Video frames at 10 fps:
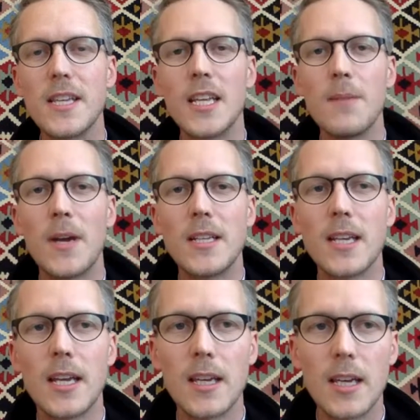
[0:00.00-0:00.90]
that he may
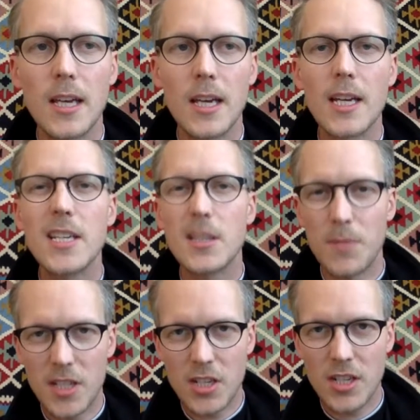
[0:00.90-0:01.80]
take, the
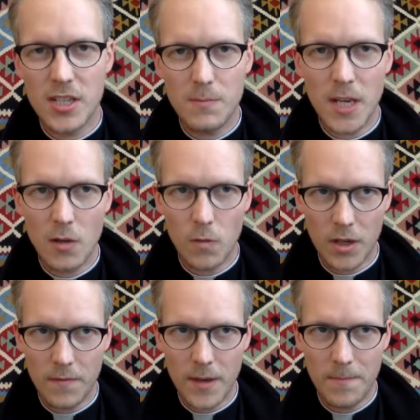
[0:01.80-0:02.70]
petitions being
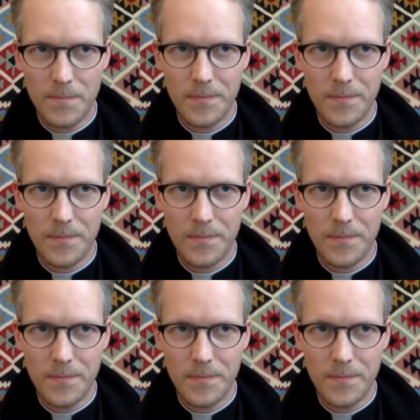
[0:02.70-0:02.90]
one of them.